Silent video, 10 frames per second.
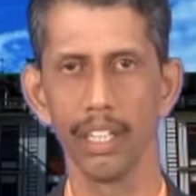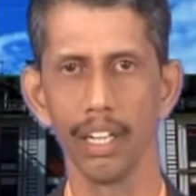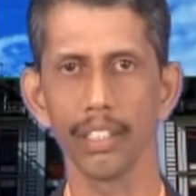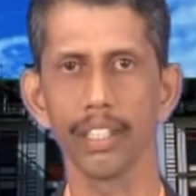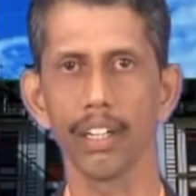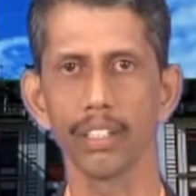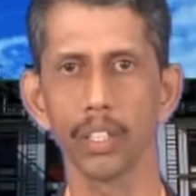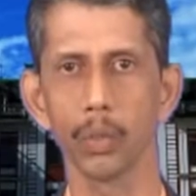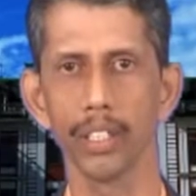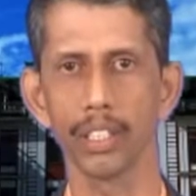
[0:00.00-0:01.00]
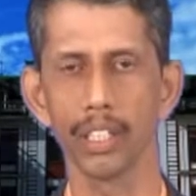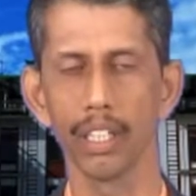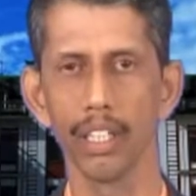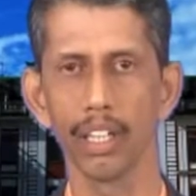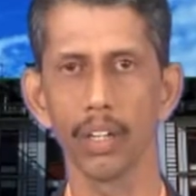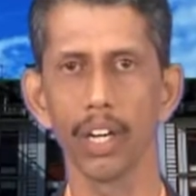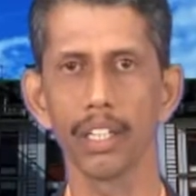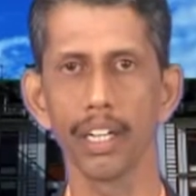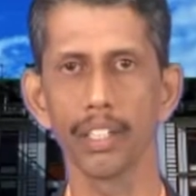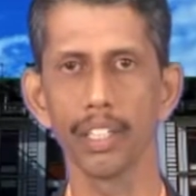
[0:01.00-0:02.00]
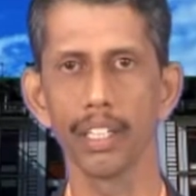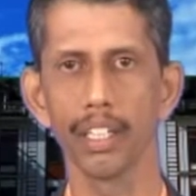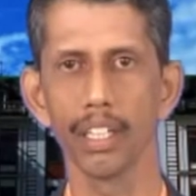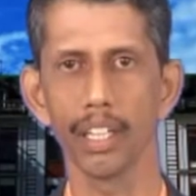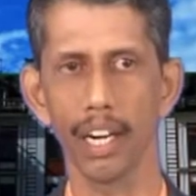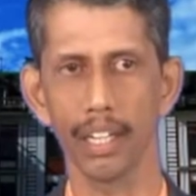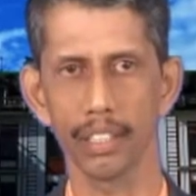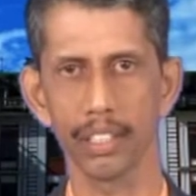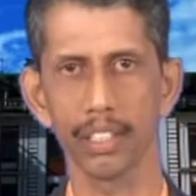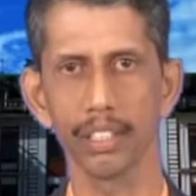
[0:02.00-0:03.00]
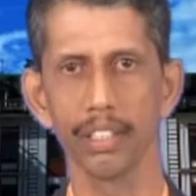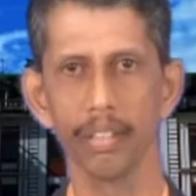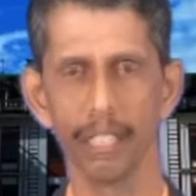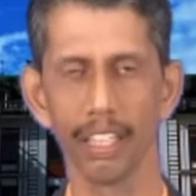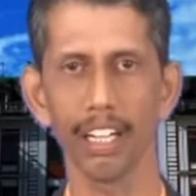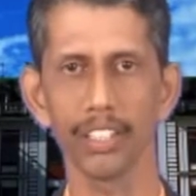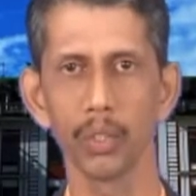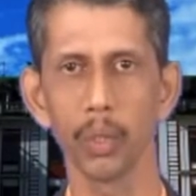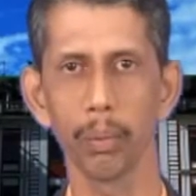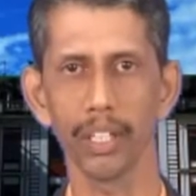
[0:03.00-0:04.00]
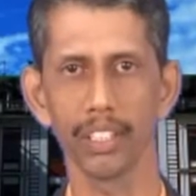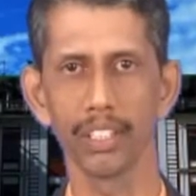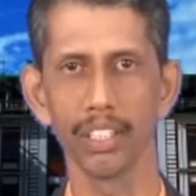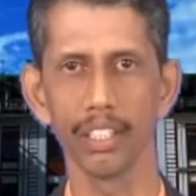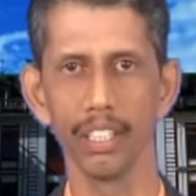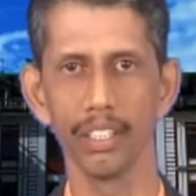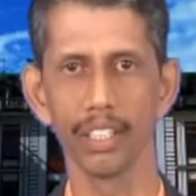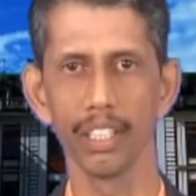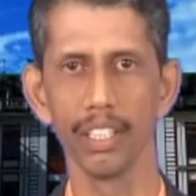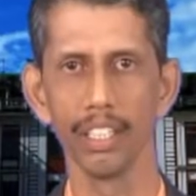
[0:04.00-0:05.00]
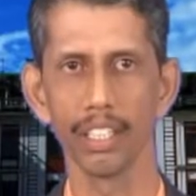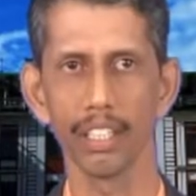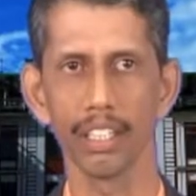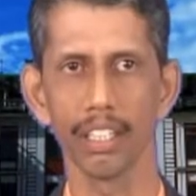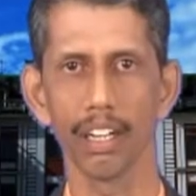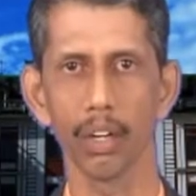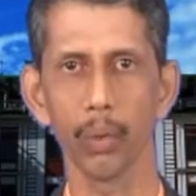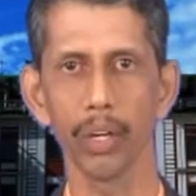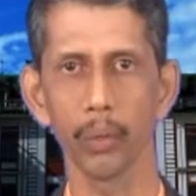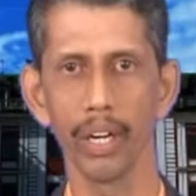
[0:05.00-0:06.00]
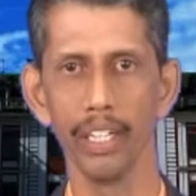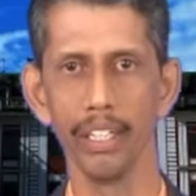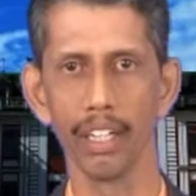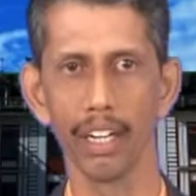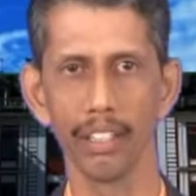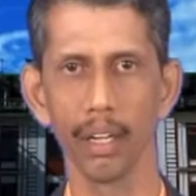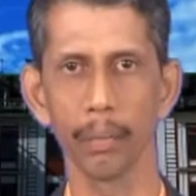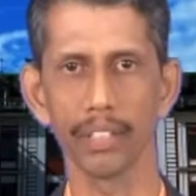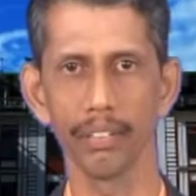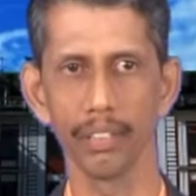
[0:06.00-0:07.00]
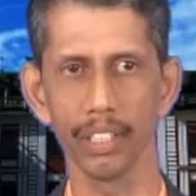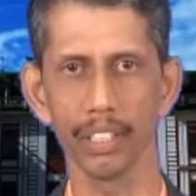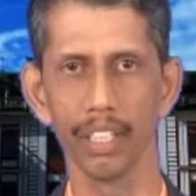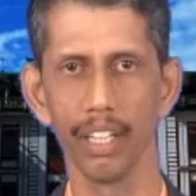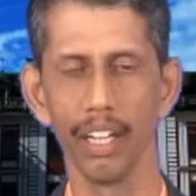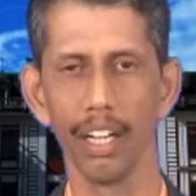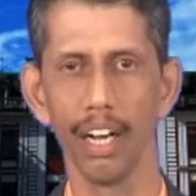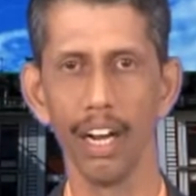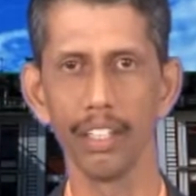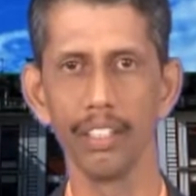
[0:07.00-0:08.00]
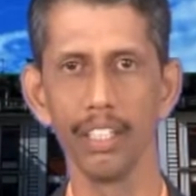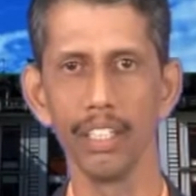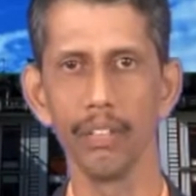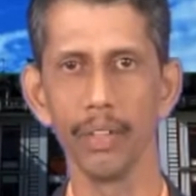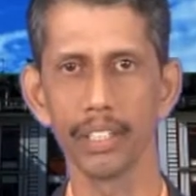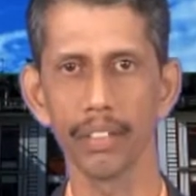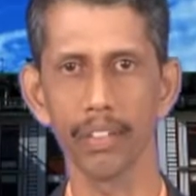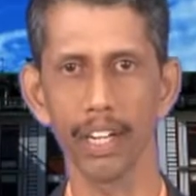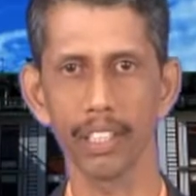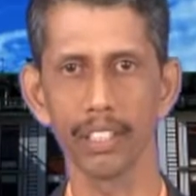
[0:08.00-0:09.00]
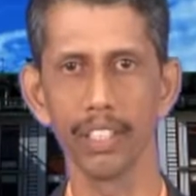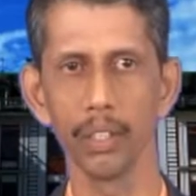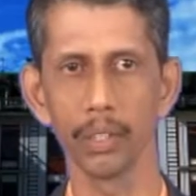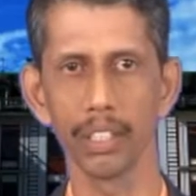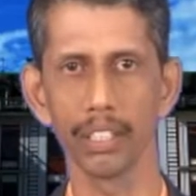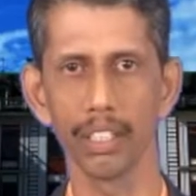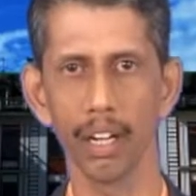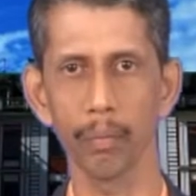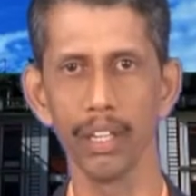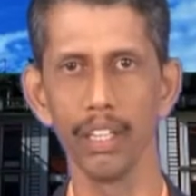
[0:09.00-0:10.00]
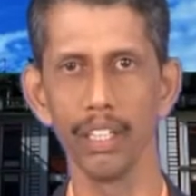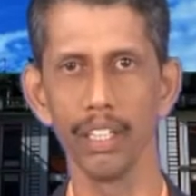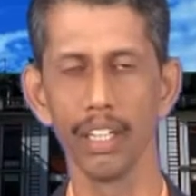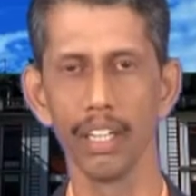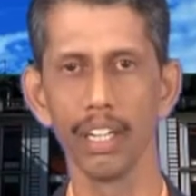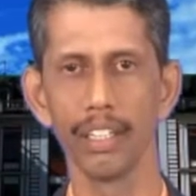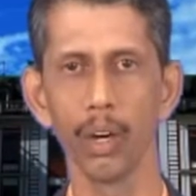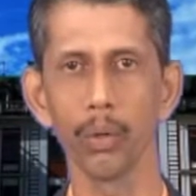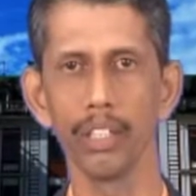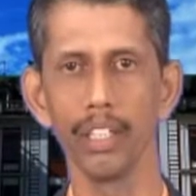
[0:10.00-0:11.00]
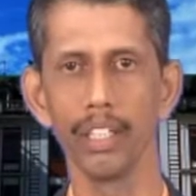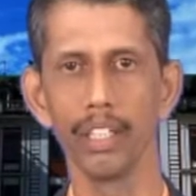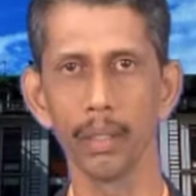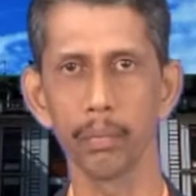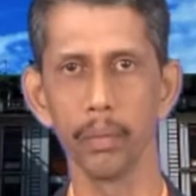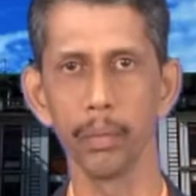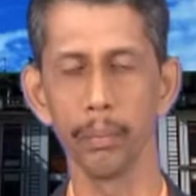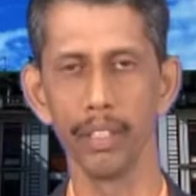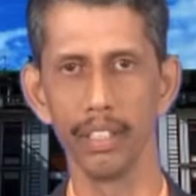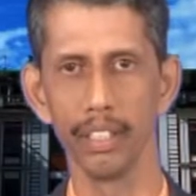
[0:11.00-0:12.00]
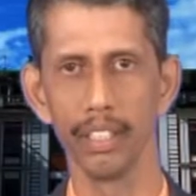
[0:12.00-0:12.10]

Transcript: As a consequence, concrete cracks. The cracks due to plastic shrinkage are quite wide on the upper surface and the width of cracks reduces rapidly down the depth of the member.